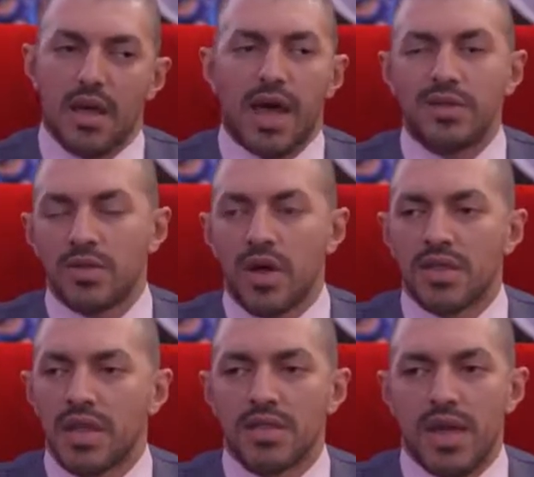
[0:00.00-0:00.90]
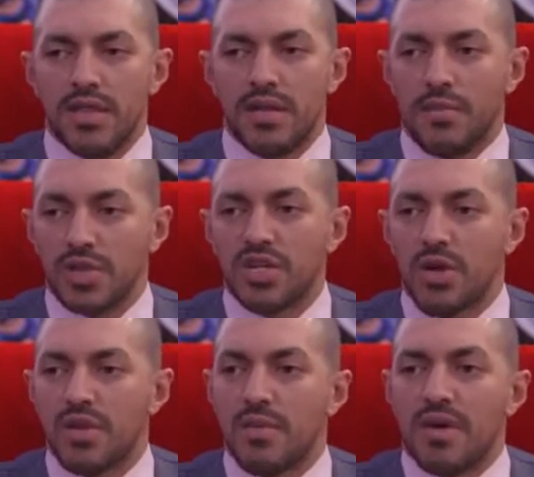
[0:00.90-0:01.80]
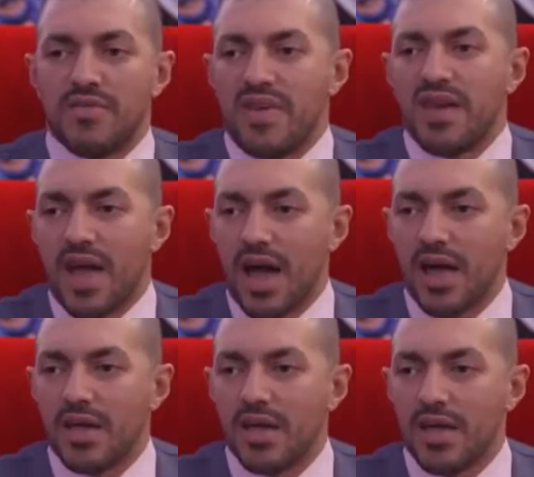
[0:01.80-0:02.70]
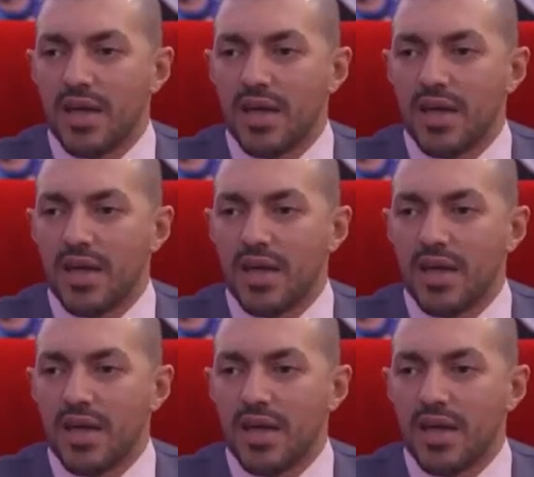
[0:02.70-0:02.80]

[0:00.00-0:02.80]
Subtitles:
Underdogs think that the pressure on them are very high,